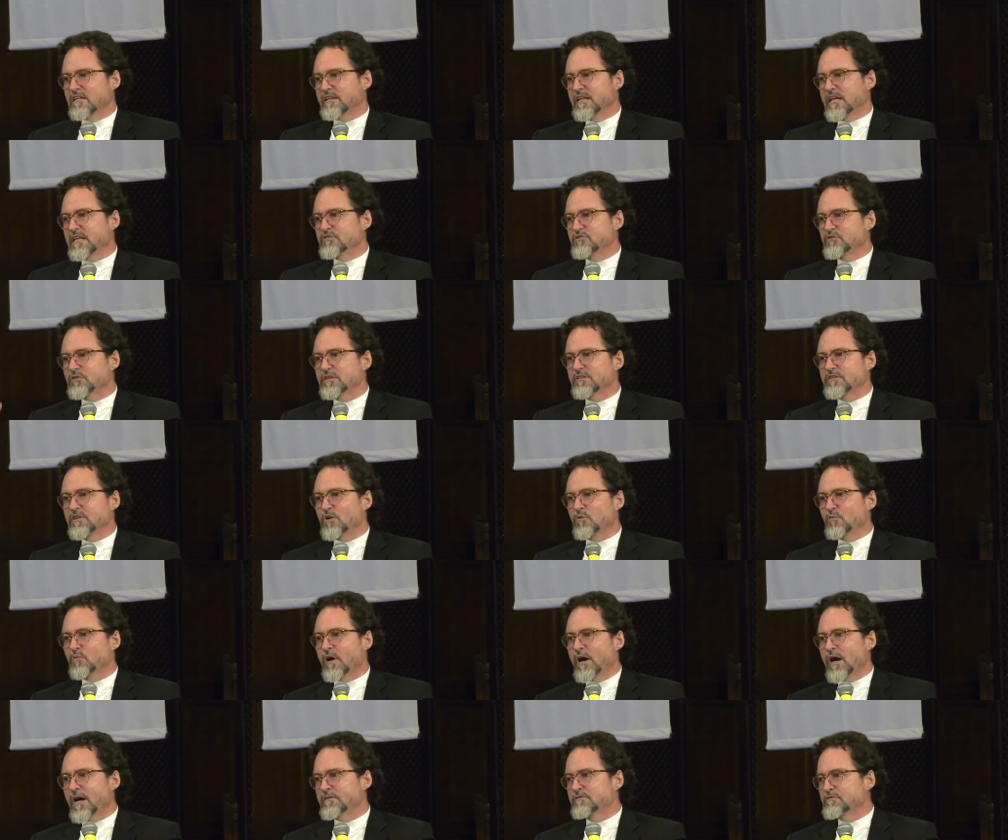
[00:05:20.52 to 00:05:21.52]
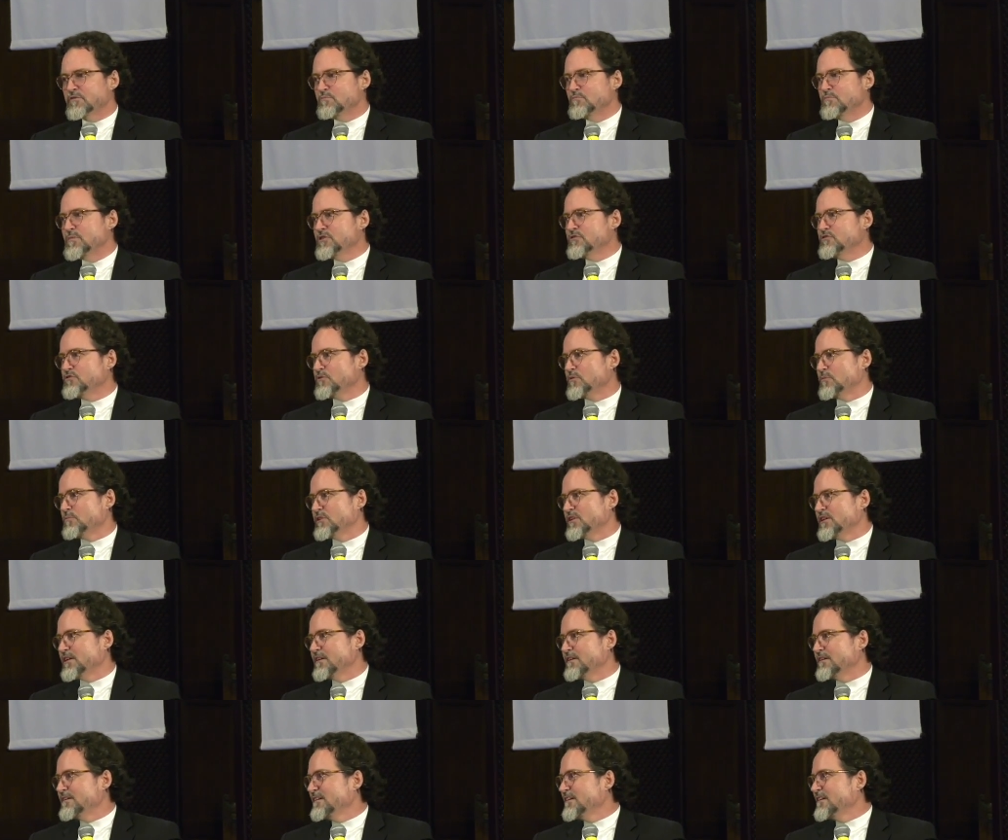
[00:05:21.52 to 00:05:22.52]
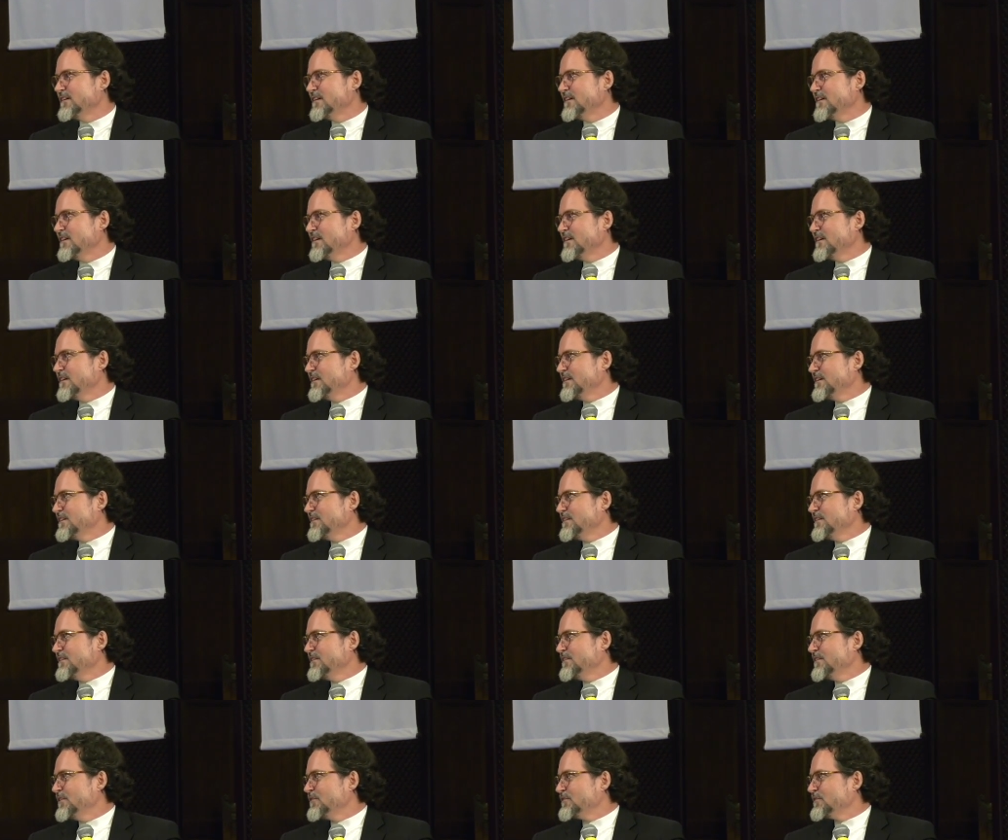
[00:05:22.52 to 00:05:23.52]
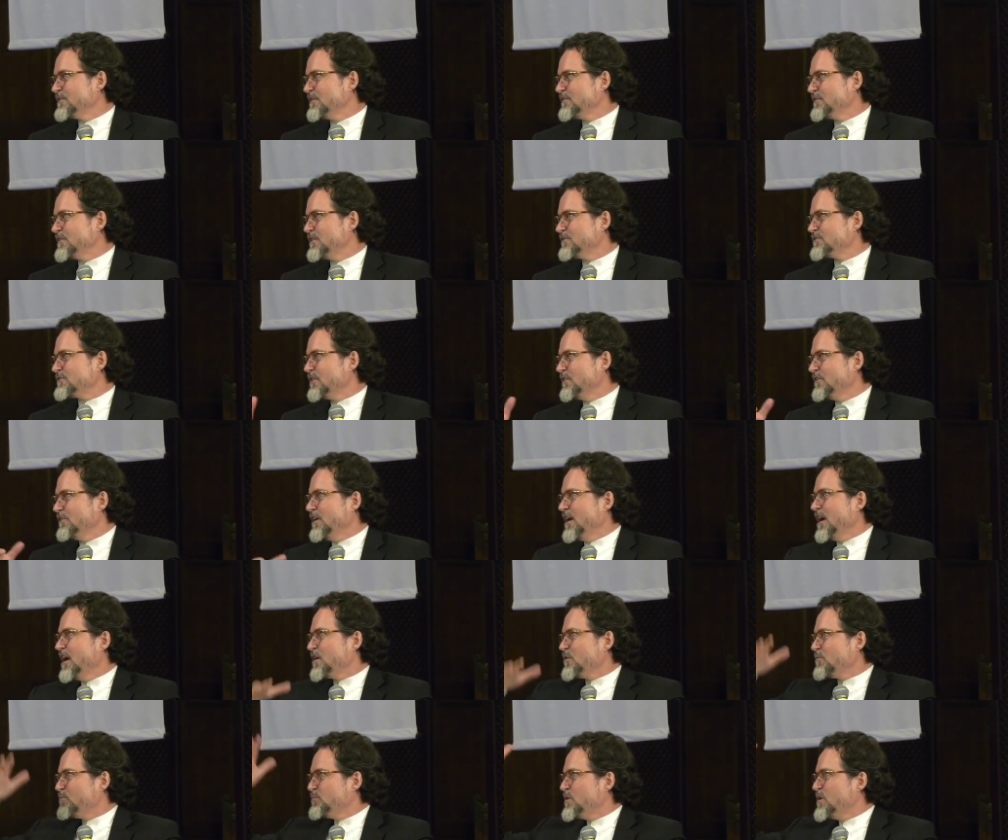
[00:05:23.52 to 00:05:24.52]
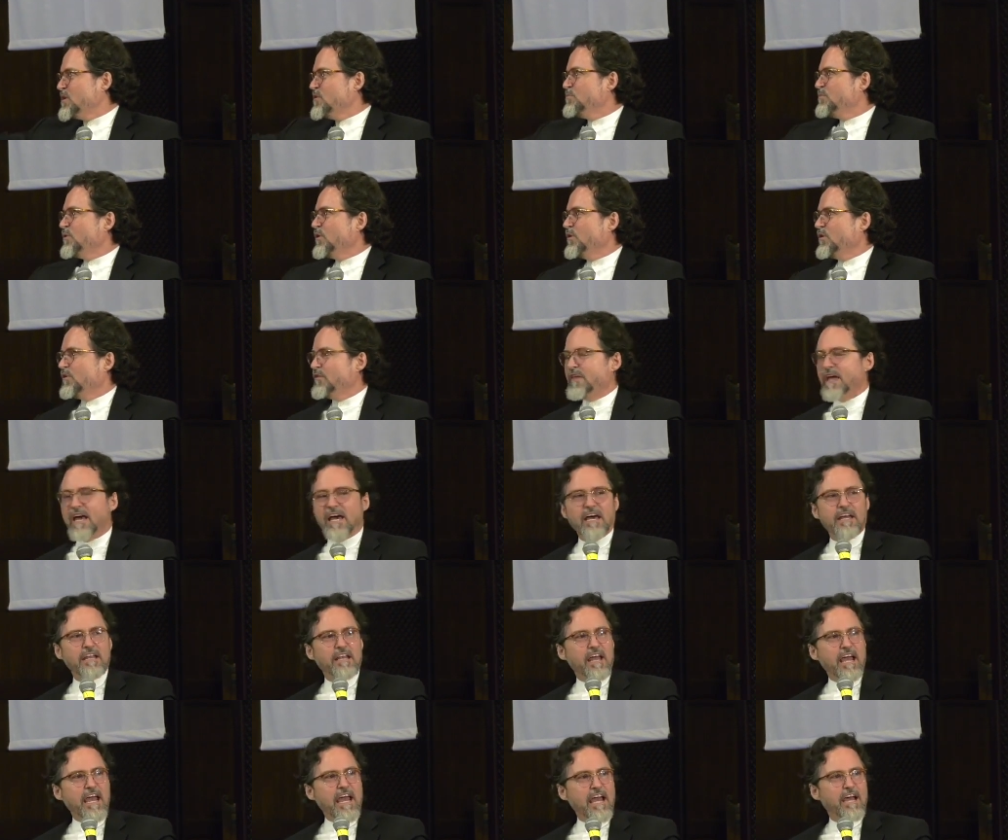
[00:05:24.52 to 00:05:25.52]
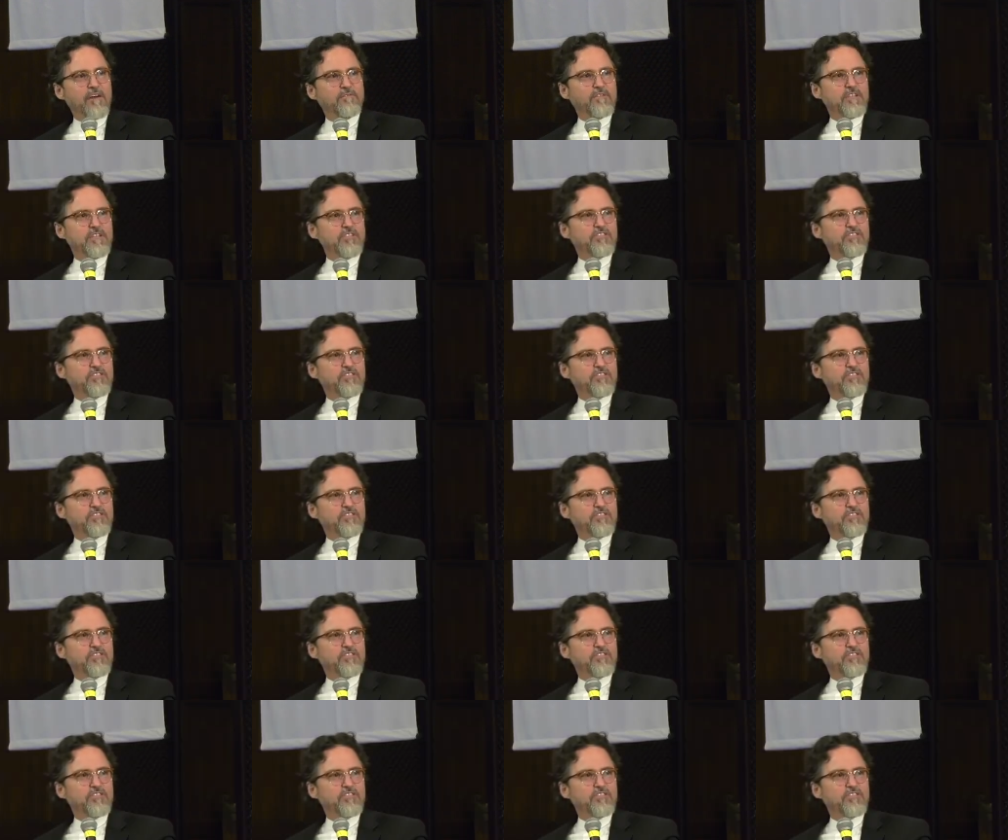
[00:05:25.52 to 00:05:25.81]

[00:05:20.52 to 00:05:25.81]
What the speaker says: and they treat their wives miserably. You know, that there's a lot of people that have